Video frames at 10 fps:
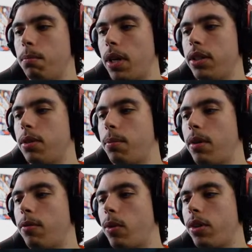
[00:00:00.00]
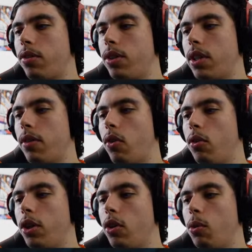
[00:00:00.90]
Buys above 137,
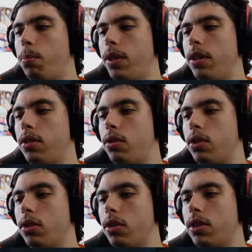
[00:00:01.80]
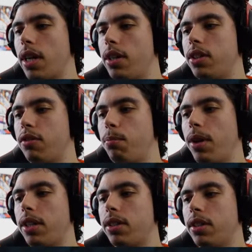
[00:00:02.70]
only open to sells if
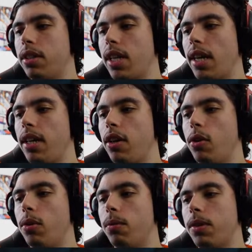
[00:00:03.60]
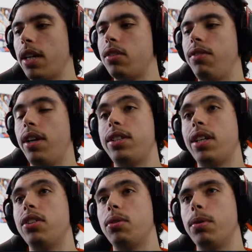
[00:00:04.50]
breaks daily low. That's very
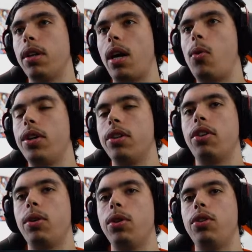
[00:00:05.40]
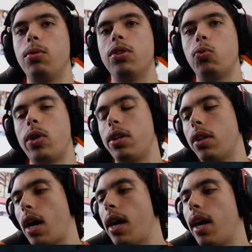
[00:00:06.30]
sensible. I would agree with you as well.
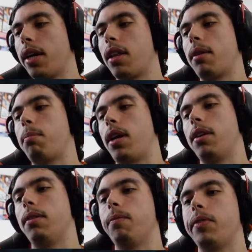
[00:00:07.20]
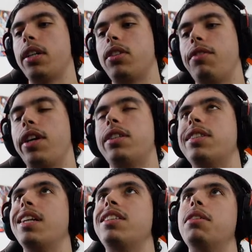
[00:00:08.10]
I like that plan. That's a very
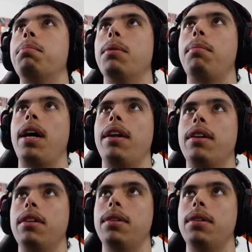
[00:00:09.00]
sensible plan.